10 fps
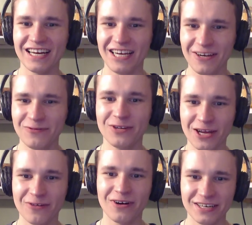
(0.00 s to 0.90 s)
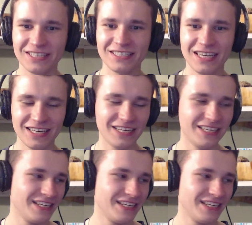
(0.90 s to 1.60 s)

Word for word: If you never understanding